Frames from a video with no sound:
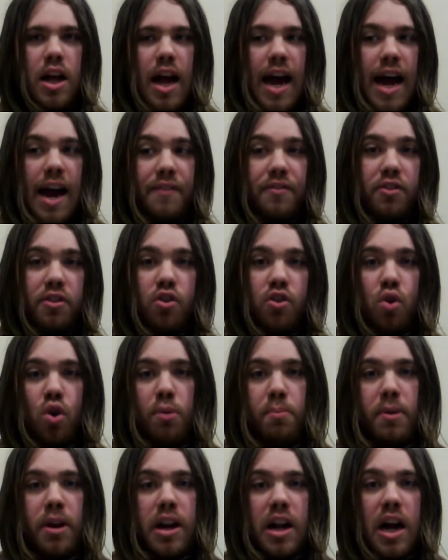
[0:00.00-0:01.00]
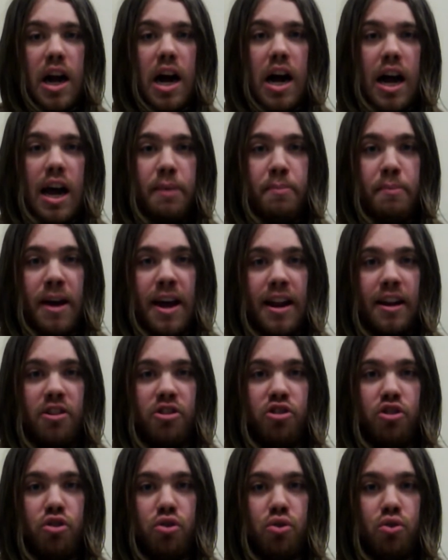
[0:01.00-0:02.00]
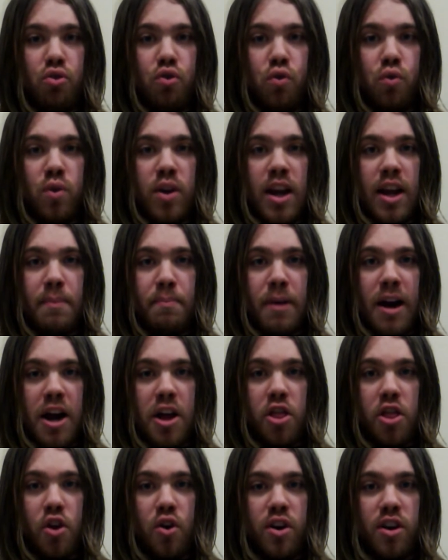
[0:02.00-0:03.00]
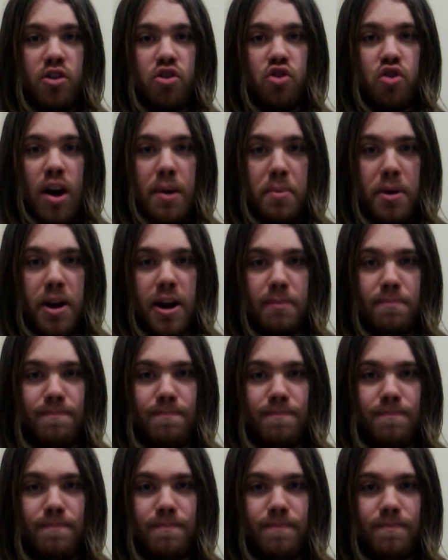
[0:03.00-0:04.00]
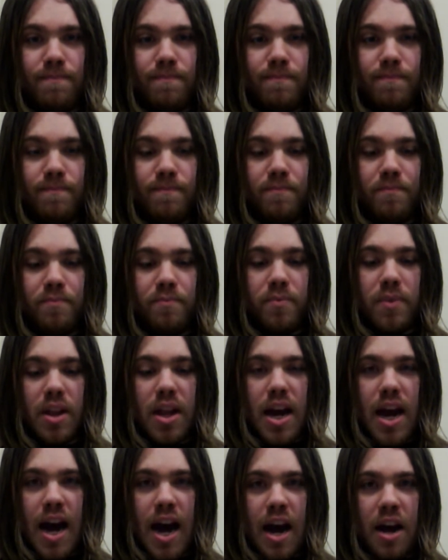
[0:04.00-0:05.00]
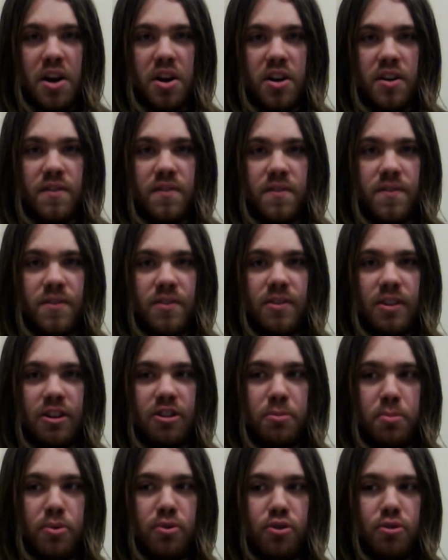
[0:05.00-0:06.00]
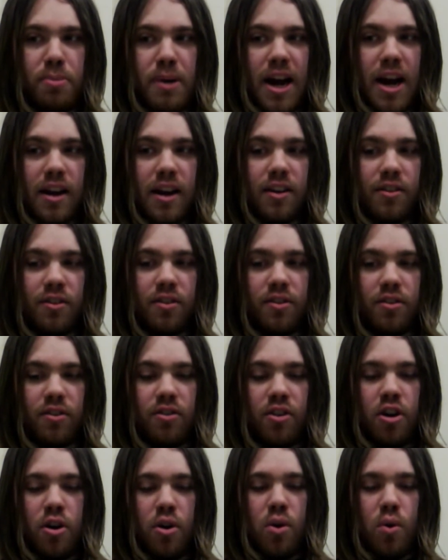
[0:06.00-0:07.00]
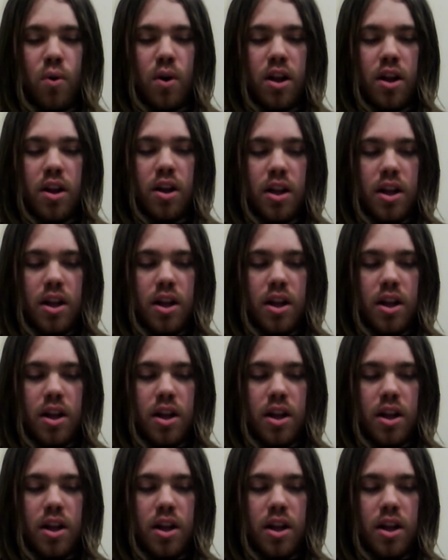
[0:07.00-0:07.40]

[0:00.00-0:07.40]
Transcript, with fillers: After the tournament, I managed to get my third Andromeda out of six booster packs. So,